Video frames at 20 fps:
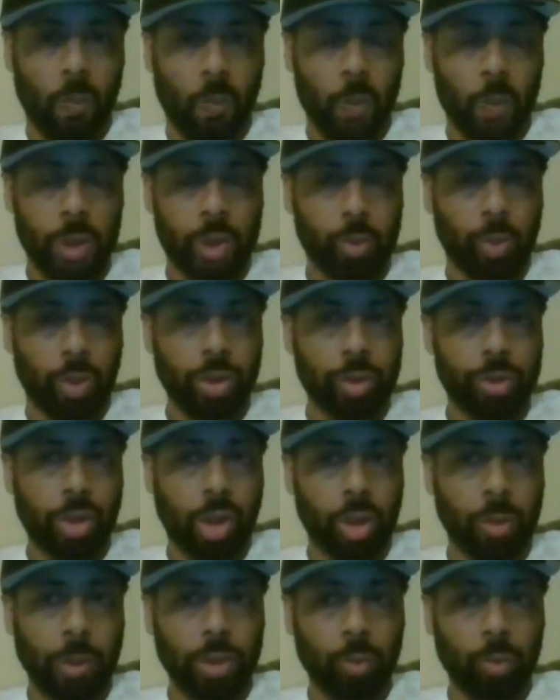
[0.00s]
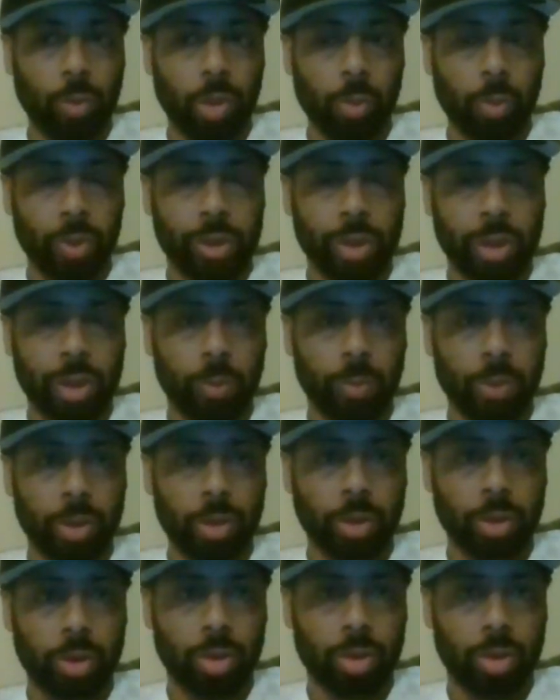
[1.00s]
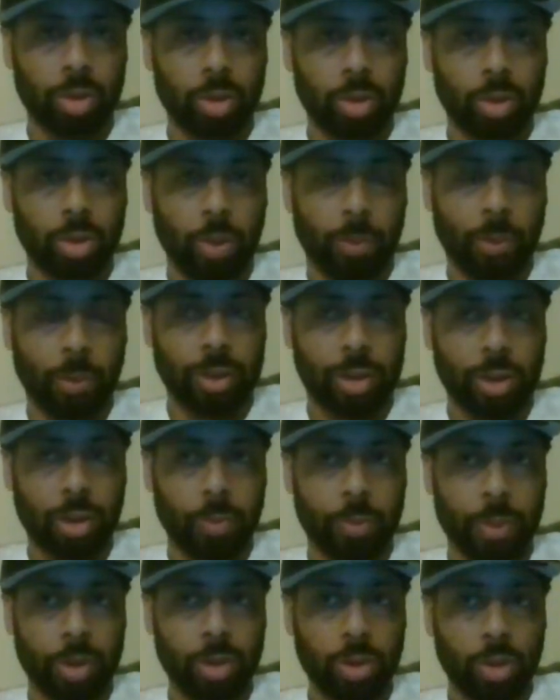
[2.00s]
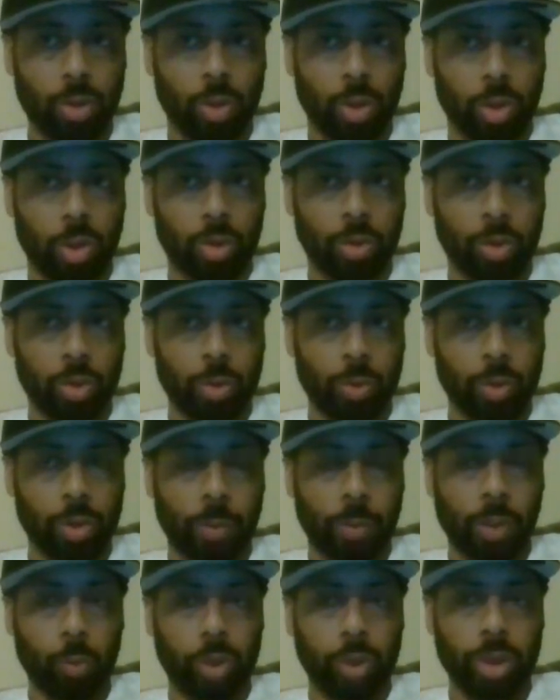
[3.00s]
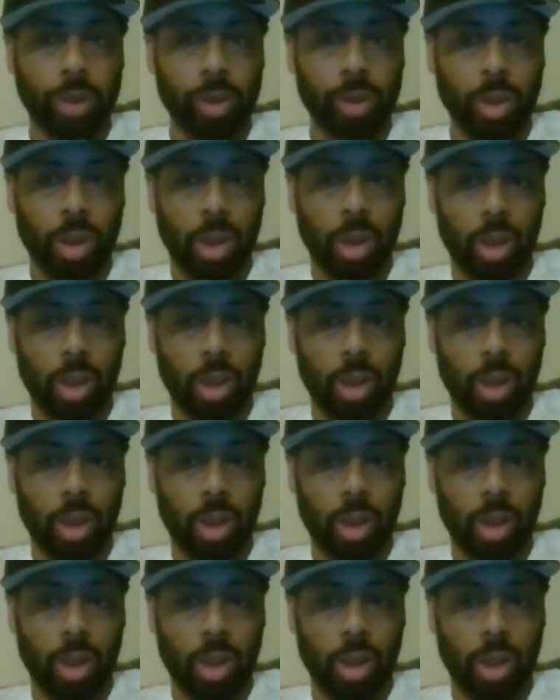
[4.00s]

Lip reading: Which one? You talking about the one with Tillman? You talking about Tillman, or you talking about what he?